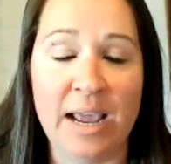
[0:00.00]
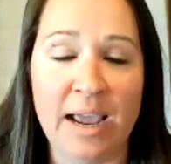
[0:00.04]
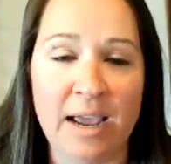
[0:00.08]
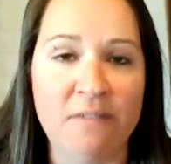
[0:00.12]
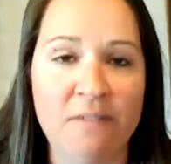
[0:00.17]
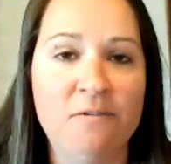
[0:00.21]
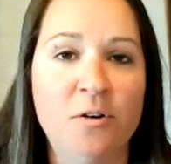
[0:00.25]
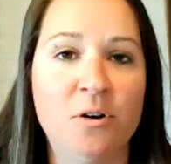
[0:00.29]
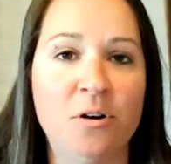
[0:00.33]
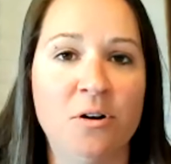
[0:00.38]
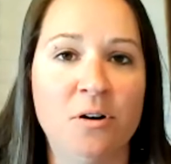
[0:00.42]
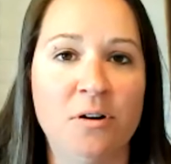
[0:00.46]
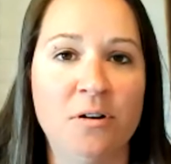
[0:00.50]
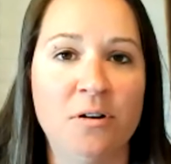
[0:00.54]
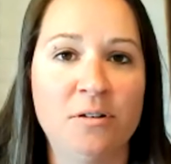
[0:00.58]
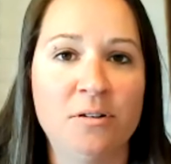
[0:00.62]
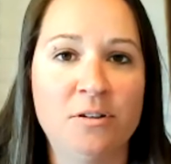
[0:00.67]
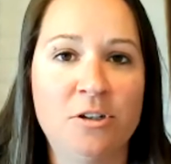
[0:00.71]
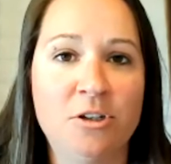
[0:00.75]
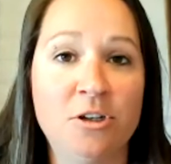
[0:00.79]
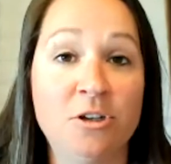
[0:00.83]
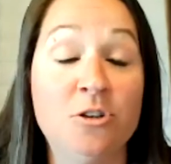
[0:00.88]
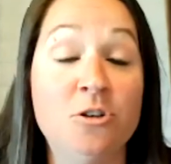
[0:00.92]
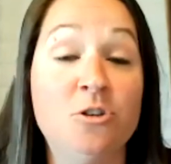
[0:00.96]
ever
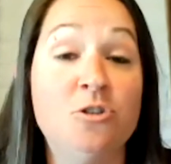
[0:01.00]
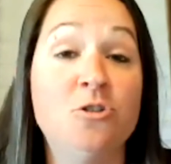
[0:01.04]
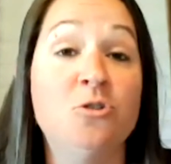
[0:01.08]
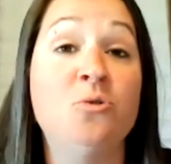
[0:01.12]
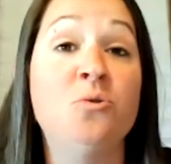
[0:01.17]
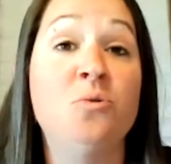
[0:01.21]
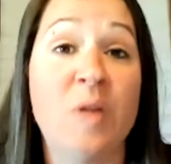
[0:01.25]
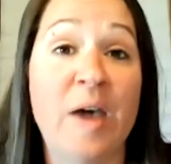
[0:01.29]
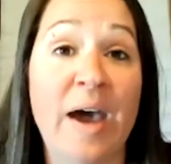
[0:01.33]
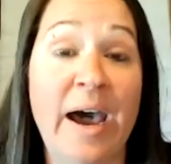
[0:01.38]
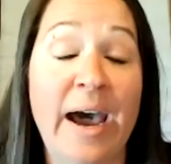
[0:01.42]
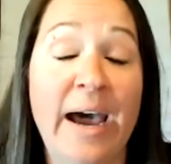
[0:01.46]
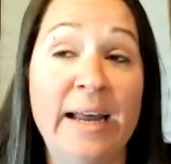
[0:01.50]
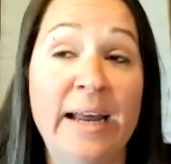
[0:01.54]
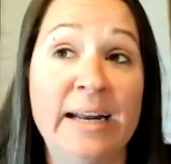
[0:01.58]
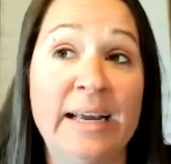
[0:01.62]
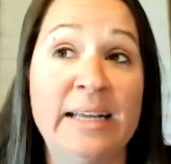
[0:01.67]
to do that.